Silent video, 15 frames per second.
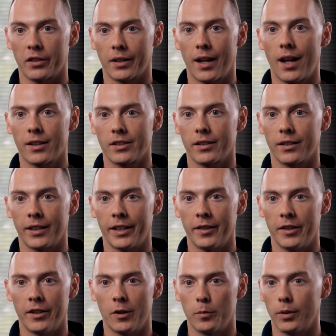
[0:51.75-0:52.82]
constantly,
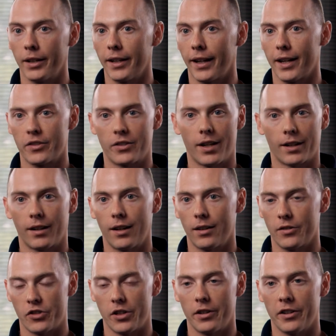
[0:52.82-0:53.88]
bleeding edge
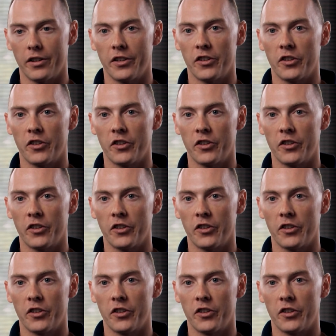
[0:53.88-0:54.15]
technology.